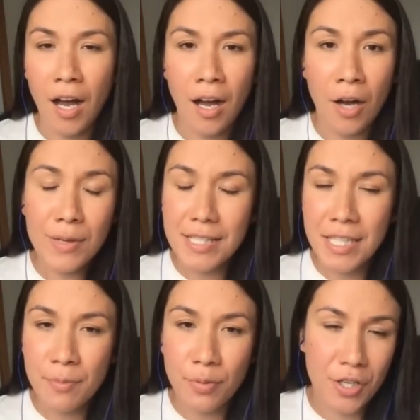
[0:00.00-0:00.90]
Are we
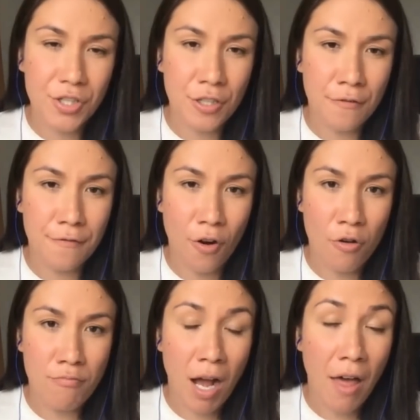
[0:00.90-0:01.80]
seeing pressure
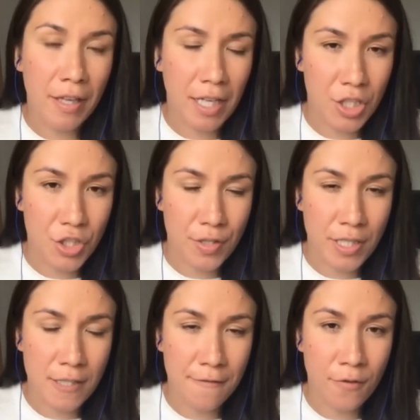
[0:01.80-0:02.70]
from other
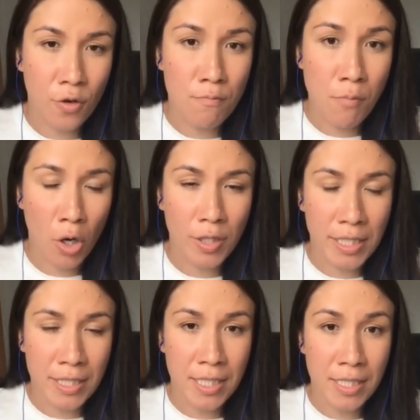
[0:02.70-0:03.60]
countries for Modi
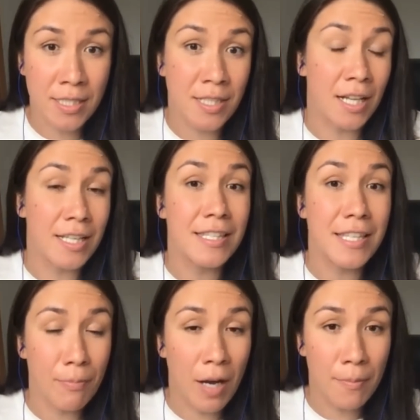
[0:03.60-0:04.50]
to kind of
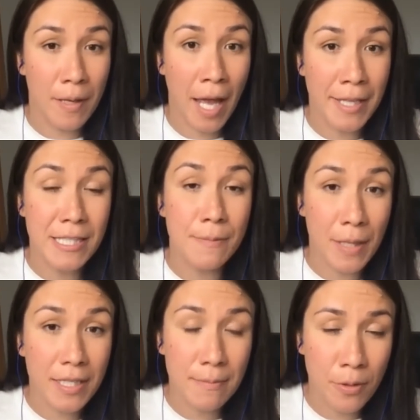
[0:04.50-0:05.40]
step up and
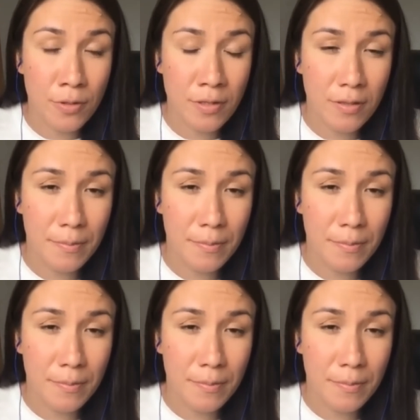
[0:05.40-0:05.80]
speak to Putin?